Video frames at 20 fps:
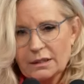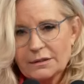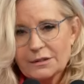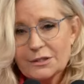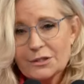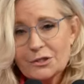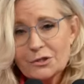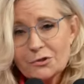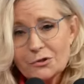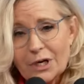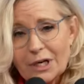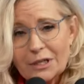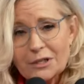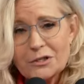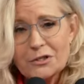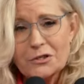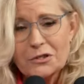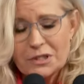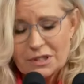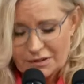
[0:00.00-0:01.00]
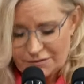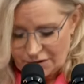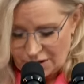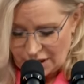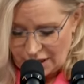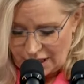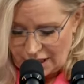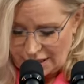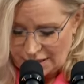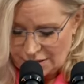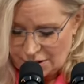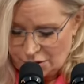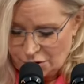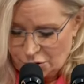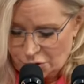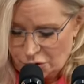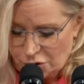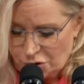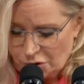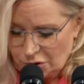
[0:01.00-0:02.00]
the structures of our
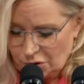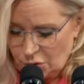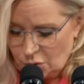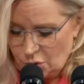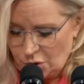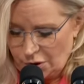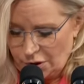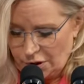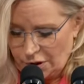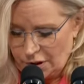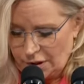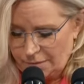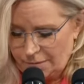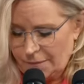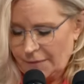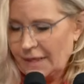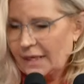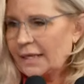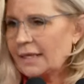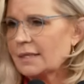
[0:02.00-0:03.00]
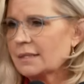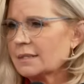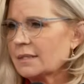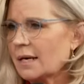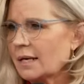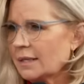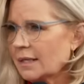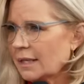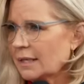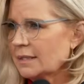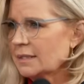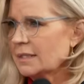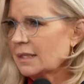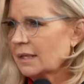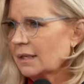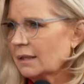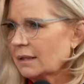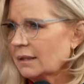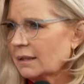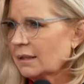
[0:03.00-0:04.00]
constitutional order is
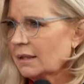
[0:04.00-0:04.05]
unending.